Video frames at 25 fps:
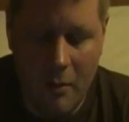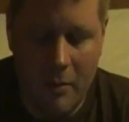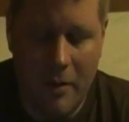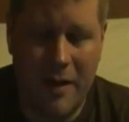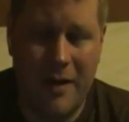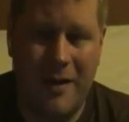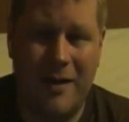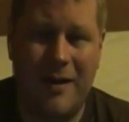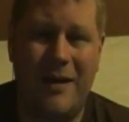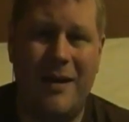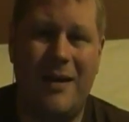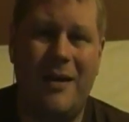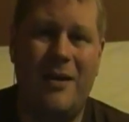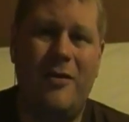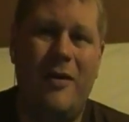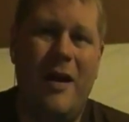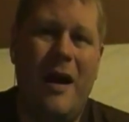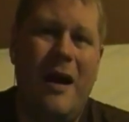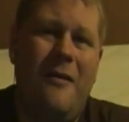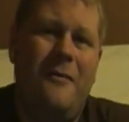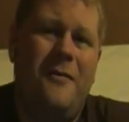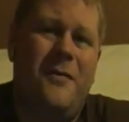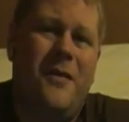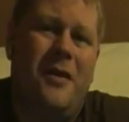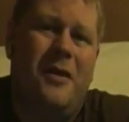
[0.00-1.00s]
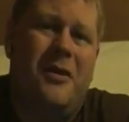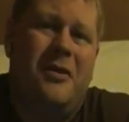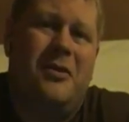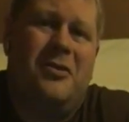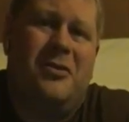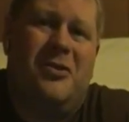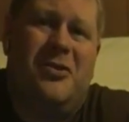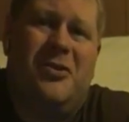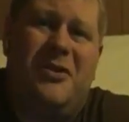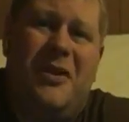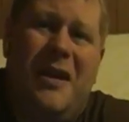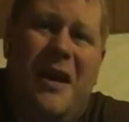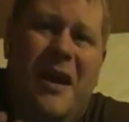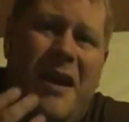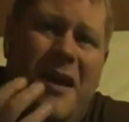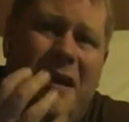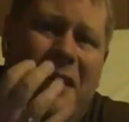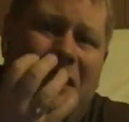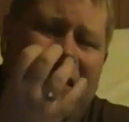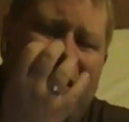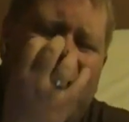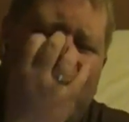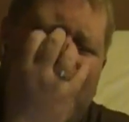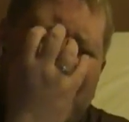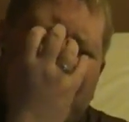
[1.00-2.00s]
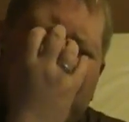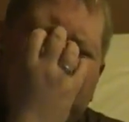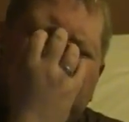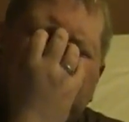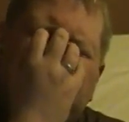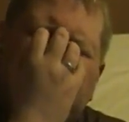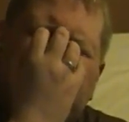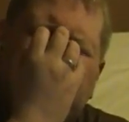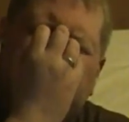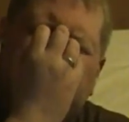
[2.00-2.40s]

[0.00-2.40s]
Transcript: But you have to understand that